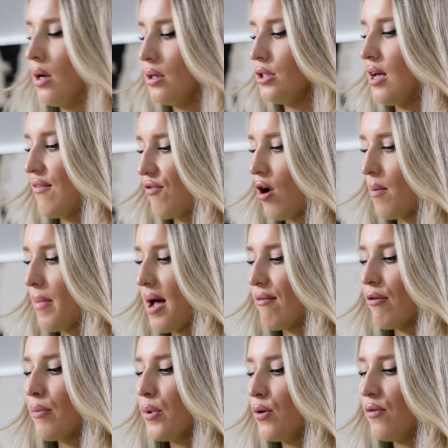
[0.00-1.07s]
So I've got my
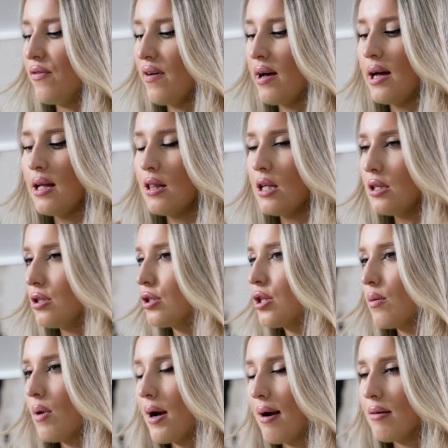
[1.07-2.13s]
remover. This is
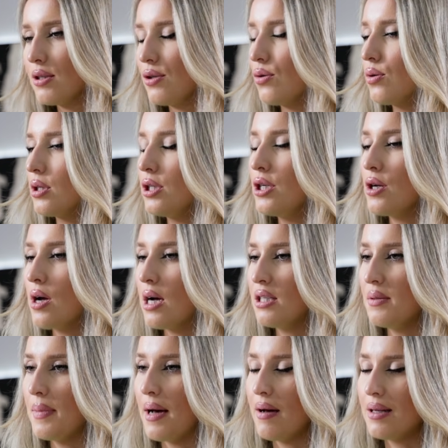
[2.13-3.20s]
the one I was talking to you
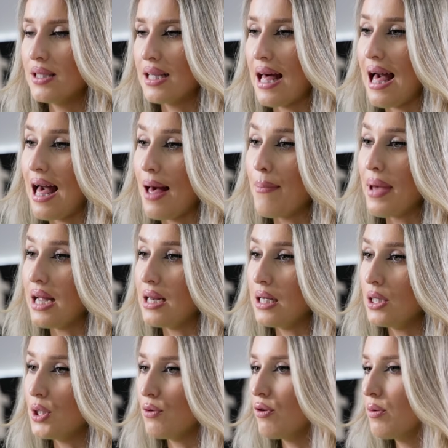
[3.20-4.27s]
guys about. It's the Hair Made Easy